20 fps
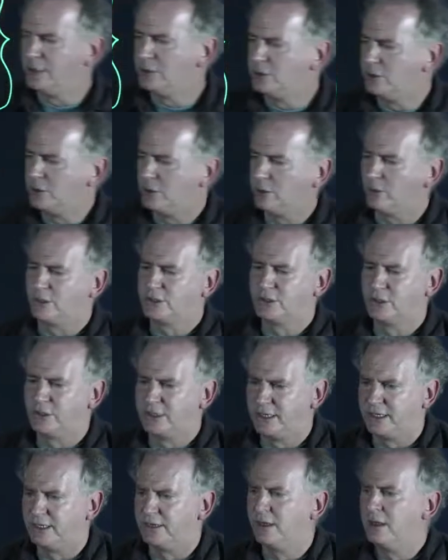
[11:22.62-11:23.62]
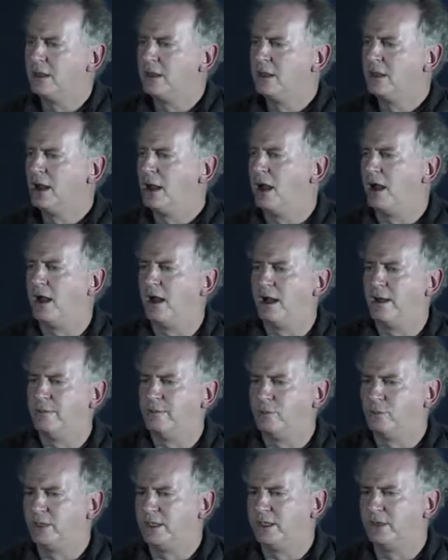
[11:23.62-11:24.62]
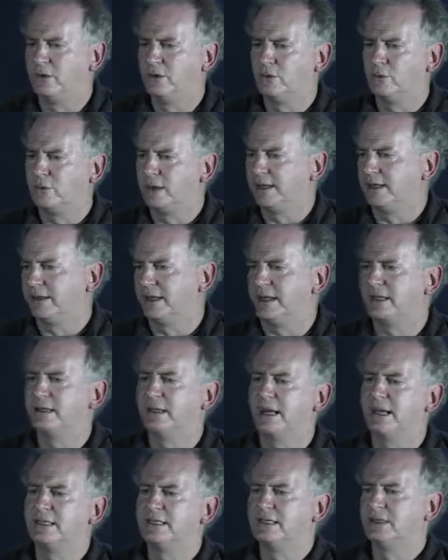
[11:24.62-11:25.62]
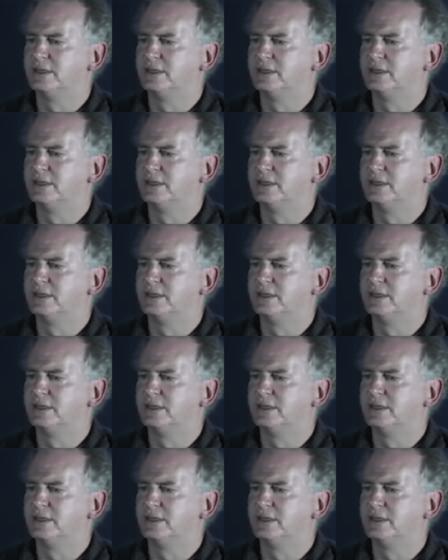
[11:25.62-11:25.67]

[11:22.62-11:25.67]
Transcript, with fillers: unit quaternion uh, we can write like that.